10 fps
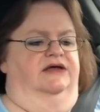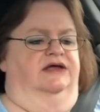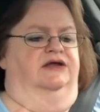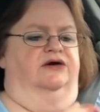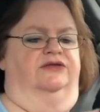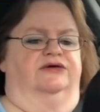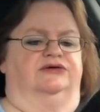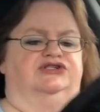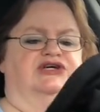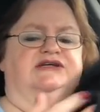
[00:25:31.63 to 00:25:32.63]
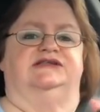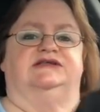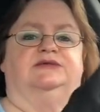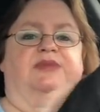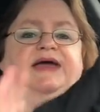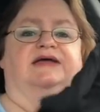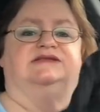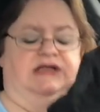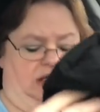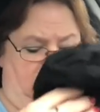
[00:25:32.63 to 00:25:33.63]
you know, they're just
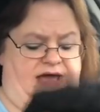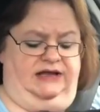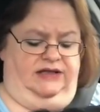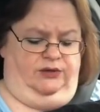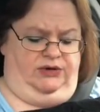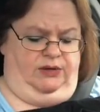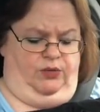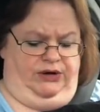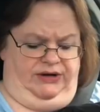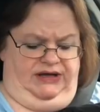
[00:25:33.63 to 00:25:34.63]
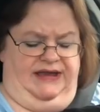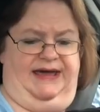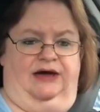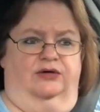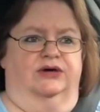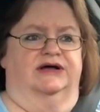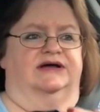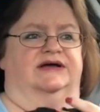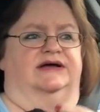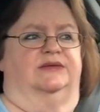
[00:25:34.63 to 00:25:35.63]
pants. Kind of like what I'm wearing now,
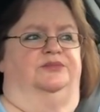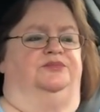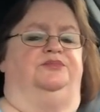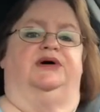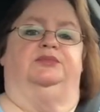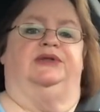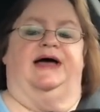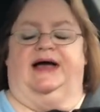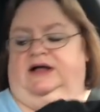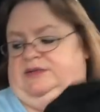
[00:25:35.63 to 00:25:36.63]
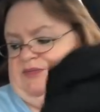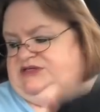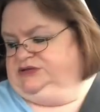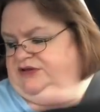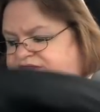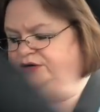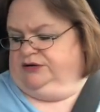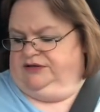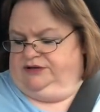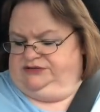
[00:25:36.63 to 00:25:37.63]
but black. These are
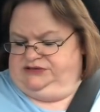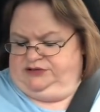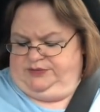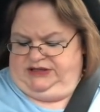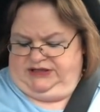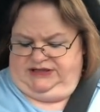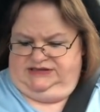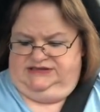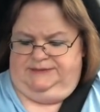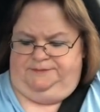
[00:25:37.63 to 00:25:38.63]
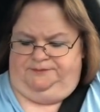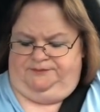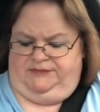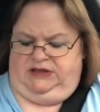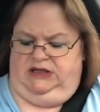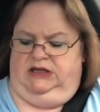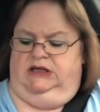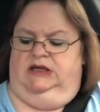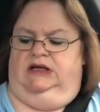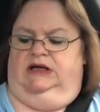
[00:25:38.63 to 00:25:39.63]
thinner, though, so they'll be nice.
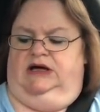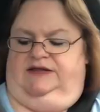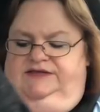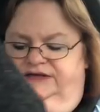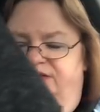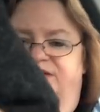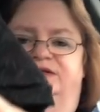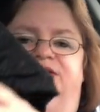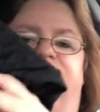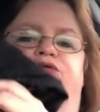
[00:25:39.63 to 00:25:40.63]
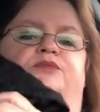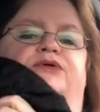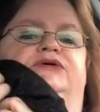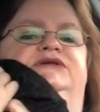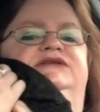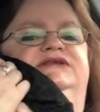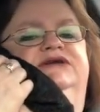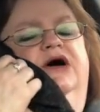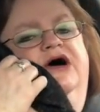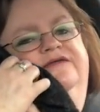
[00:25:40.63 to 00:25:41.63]
And I got this super
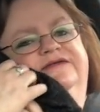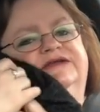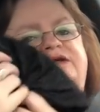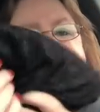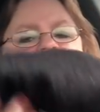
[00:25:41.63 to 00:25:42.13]
soft,